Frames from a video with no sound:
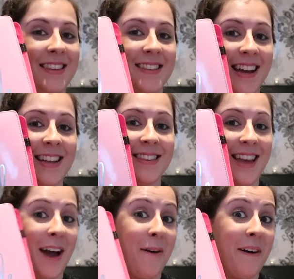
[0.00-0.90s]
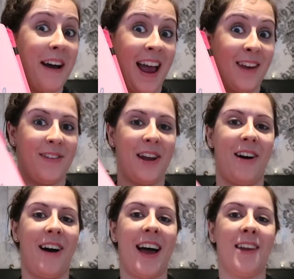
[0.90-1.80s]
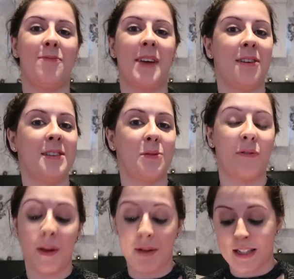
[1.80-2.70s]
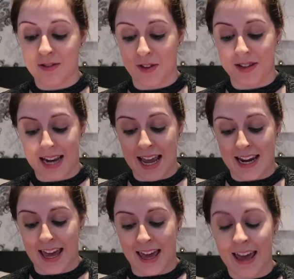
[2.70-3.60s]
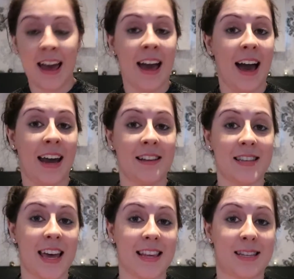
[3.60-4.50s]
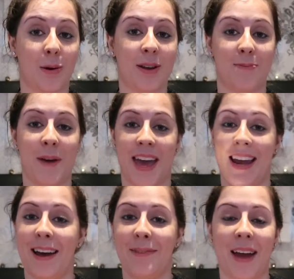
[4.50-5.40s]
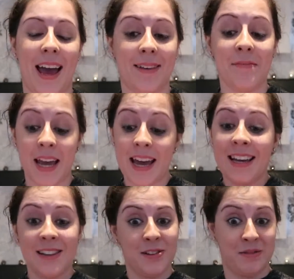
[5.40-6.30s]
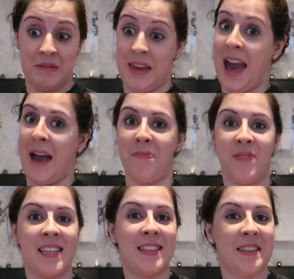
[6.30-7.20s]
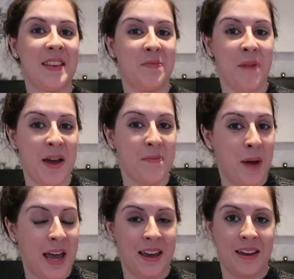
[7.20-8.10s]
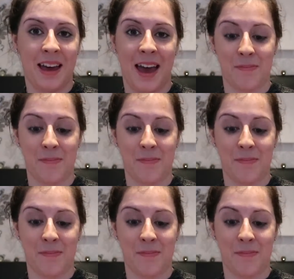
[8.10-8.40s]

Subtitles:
It stands out a hell of a lot, and I've been going to a few interviews lately, and I take this with me, and I'm like, yeah, this is my pink,